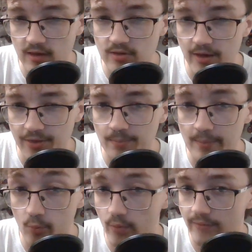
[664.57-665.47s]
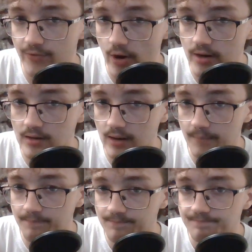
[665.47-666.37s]
than I think people would have thought he
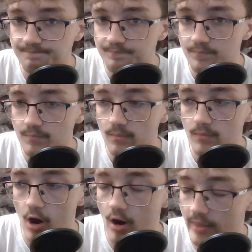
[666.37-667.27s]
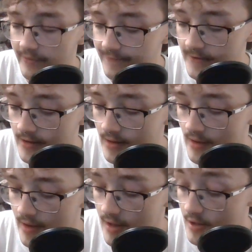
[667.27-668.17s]
did on the feet
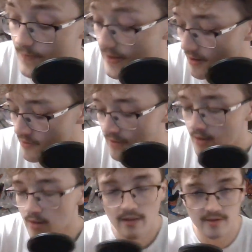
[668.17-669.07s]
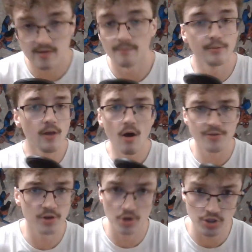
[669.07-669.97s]
is because, listen,
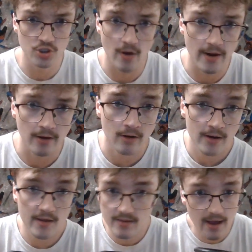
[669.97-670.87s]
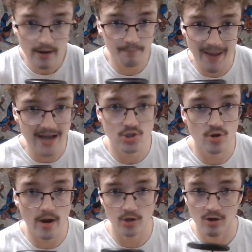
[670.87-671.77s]
Bilal's a good striker. He's not a bad
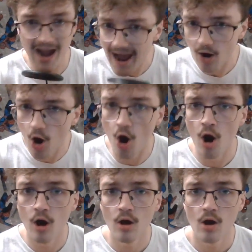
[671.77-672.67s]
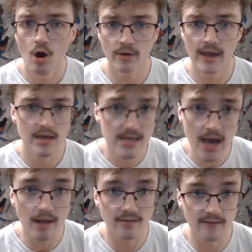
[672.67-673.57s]
striker at all. Okay? He
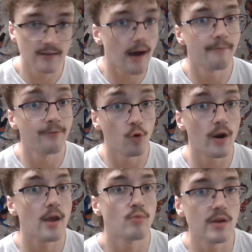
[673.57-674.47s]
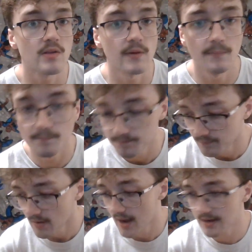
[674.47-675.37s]
got to the top for a reason.
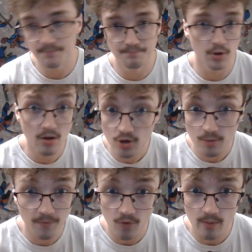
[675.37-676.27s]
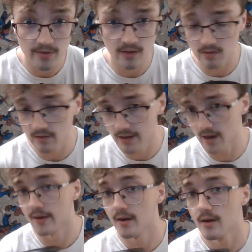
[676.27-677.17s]
And he put on good performance against Leon.
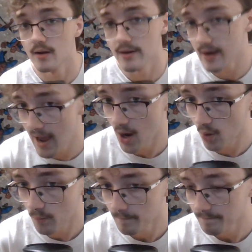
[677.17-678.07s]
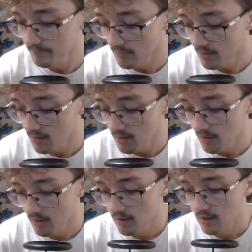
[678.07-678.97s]
Now,
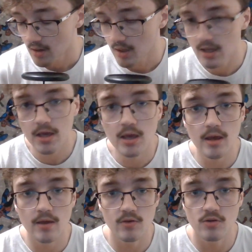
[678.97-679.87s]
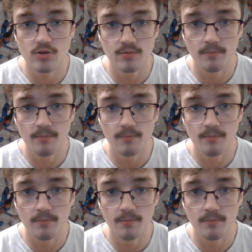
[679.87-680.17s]
JDM